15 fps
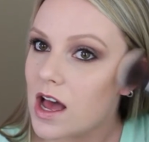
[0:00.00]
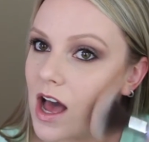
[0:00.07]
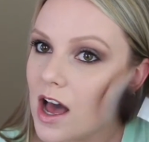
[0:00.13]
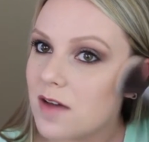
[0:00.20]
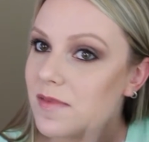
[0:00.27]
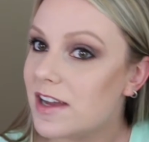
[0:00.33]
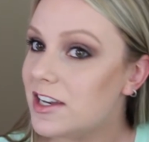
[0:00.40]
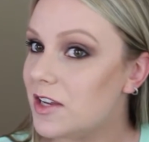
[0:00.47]

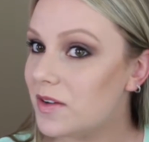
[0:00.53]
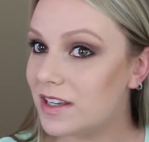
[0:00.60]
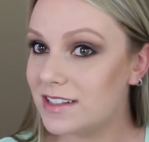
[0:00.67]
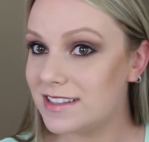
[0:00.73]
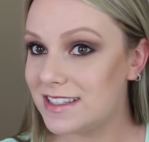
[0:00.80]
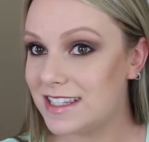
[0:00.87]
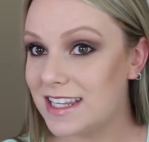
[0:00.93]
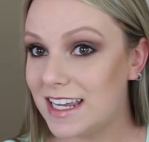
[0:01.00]
And you
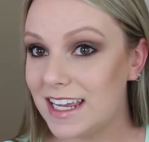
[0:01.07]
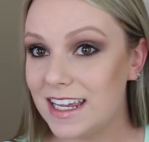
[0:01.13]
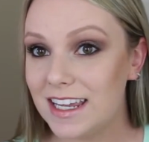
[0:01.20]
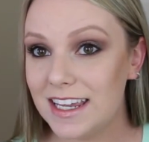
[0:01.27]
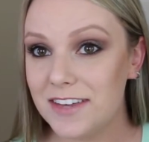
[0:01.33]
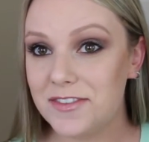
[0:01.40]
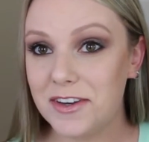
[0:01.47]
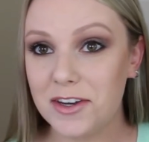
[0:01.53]
can see
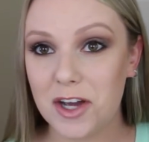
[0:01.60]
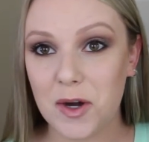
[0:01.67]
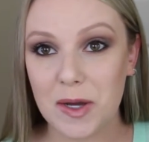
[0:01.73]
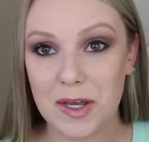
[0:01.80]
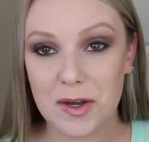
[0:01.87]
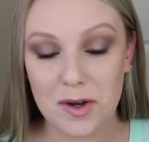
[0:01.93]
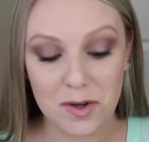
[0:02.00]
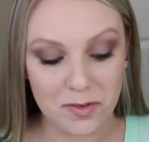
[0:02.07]
even
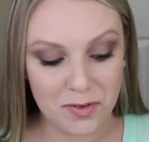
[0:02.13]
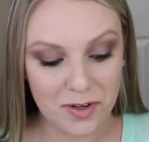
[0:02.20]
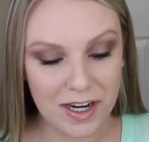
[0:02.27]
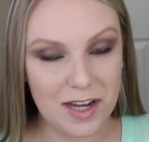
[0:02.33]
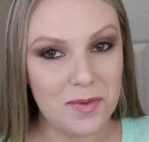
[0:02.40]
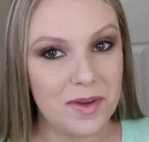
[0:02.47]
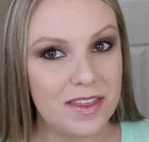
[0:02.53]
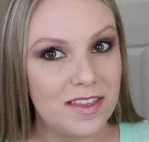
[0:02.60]
going over
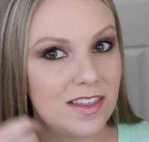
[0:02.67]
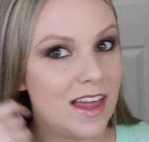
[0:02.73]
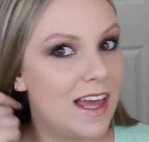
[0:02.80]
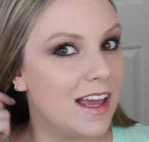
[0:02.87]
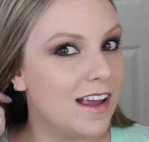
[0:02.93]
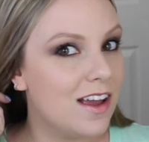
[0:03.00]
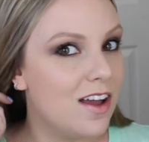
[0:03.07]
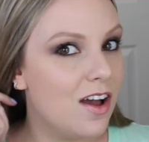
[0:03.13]
it with
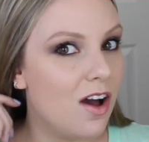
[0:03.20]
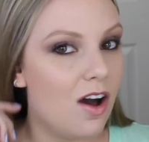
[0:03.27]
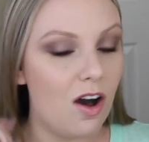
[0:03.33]
like